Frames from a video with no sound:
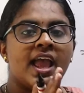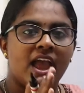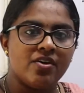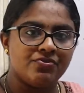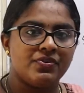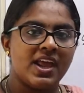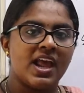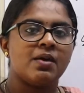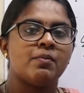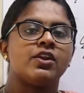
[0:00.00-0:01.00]
every
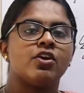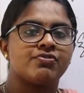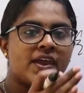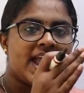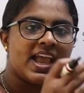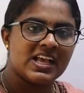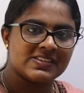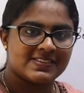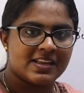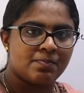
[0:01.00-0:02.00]
element of A
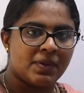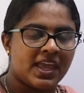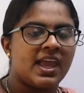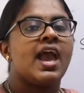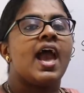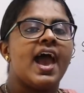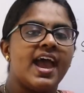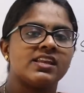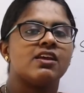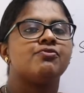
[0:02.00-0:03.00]
is in B
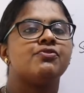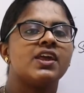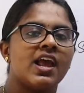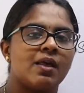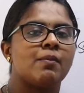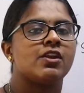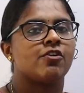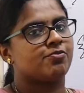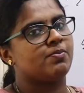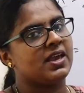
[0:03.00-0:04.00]
and every element
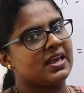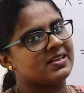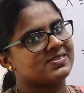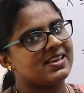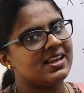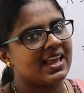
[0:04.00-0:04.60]
of B is in